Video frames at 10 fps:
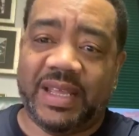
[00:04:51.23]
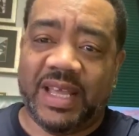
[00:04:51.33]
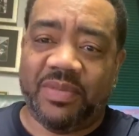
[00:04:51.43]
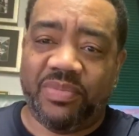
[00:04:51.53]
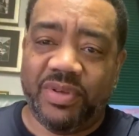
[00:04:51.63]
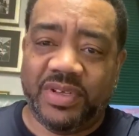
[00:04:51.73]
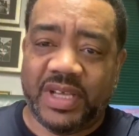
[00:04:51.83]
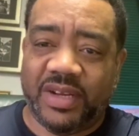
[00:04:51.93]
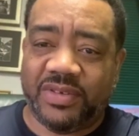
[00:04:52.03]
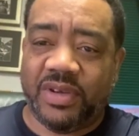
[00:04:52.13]
I got to preach
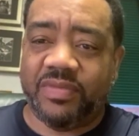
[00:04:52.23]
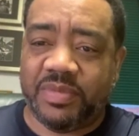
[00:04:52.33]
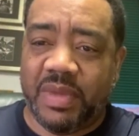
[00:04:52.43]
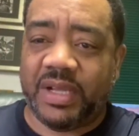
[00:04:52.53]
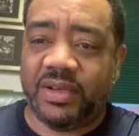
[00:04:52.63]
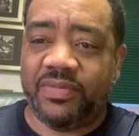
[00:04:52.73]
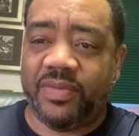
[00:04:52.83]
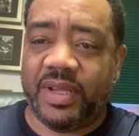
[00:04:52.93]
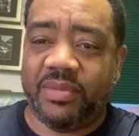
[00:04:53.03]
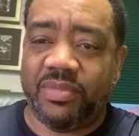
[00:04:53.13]
at a service. My good
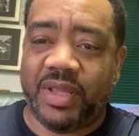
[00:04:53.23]
friend and